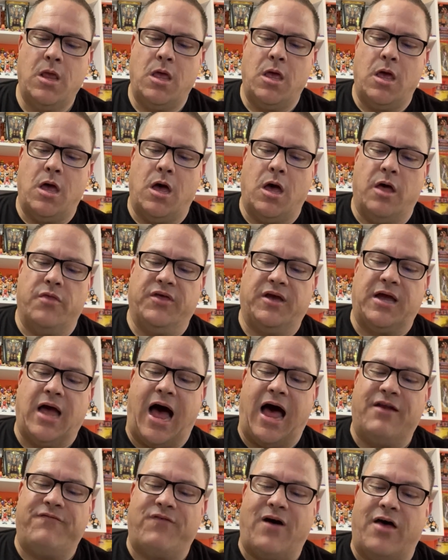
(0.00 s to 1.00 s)
The
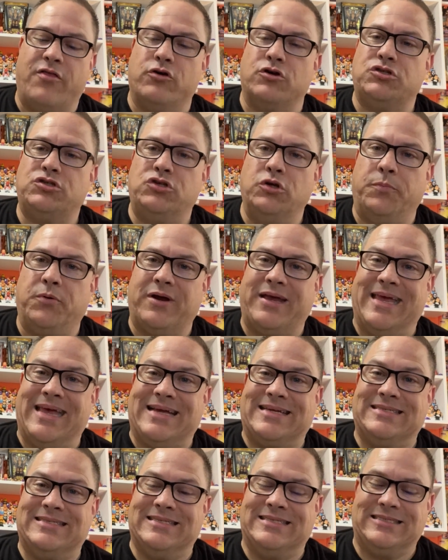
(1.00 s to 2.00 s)
Godfather Super
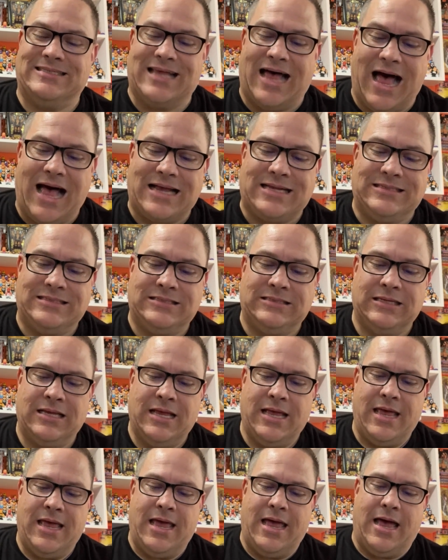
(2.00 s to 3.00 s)
Kicks socks.
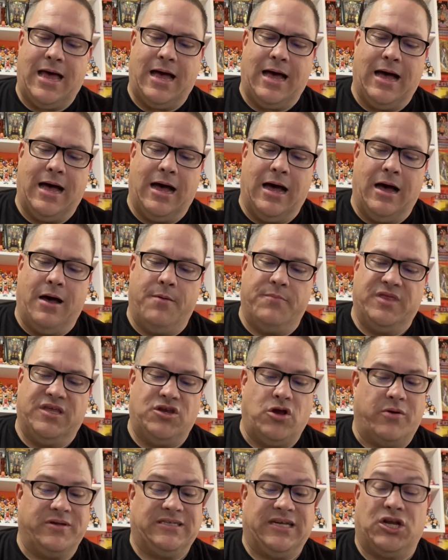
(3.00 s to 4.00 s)
Then you
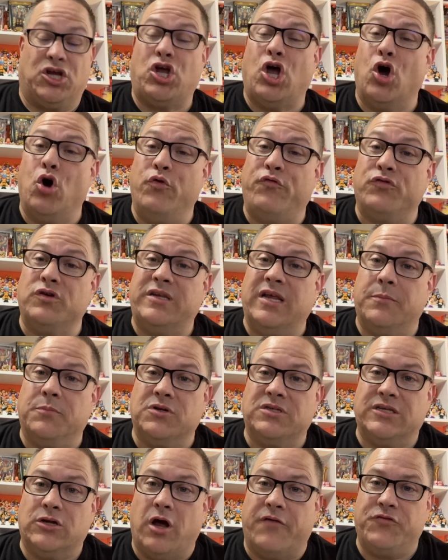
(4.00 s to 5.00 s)
always get a code for
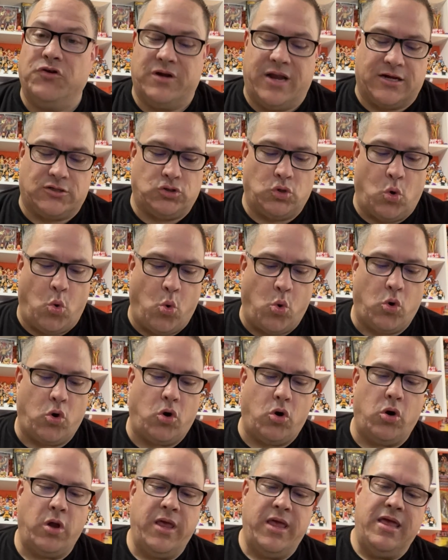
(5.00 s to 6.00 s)
10% off your next
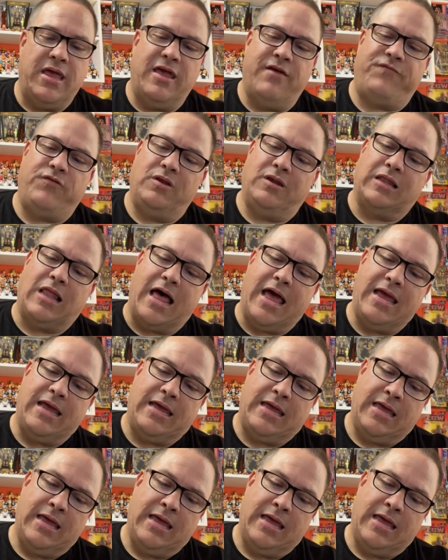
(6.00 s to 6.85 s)
order if you'd like.